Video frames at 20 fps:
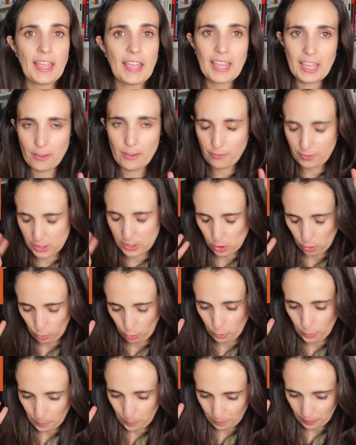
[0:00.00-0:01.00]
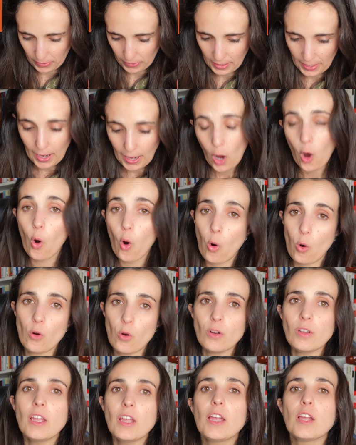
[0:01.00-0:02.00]
if so,
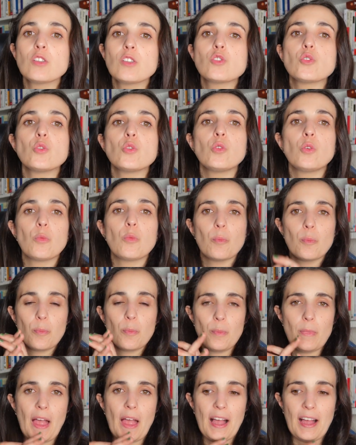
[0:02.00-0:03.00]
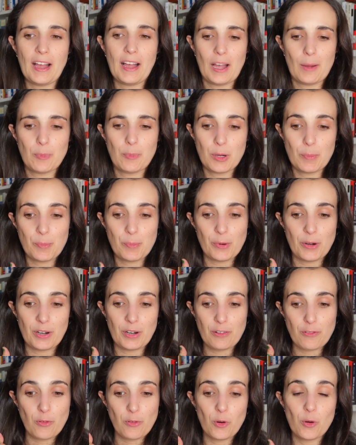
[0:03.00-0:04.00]
or to prepare
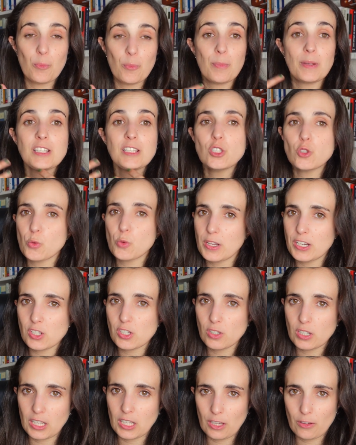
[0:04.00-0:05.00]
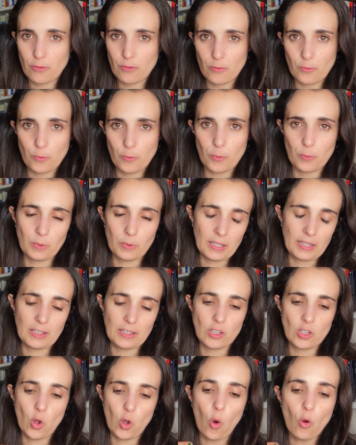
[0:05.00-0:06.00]
for menstruation if
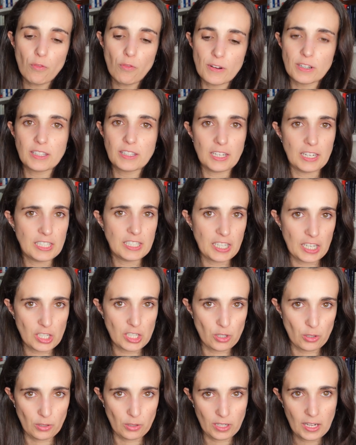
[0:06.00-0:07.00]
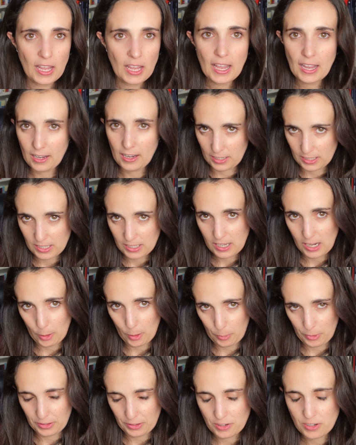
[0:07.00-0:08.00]
no fertilization has
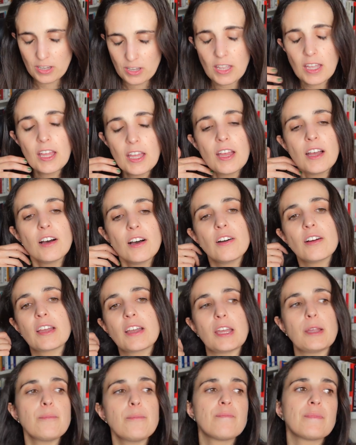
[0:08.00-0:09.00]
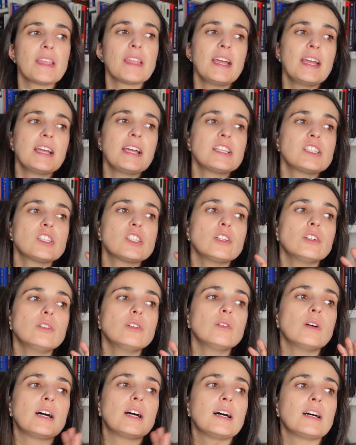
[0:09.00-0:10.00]
happened. Okay,
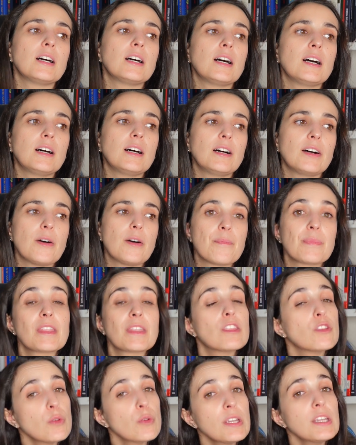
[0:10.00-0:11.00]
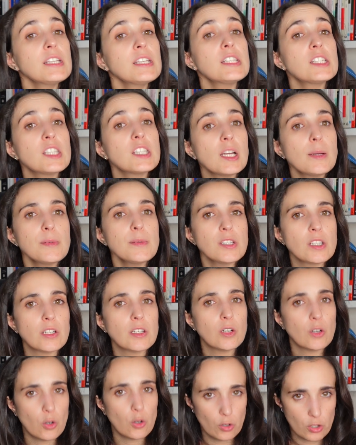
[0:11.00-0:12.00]
so 3 steps
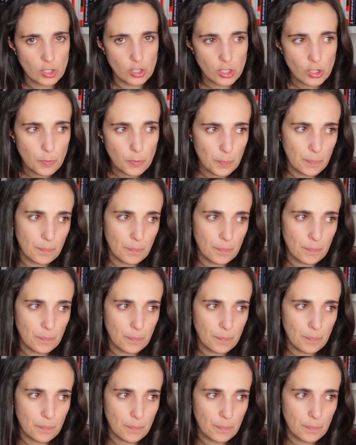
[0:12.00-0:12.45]
also: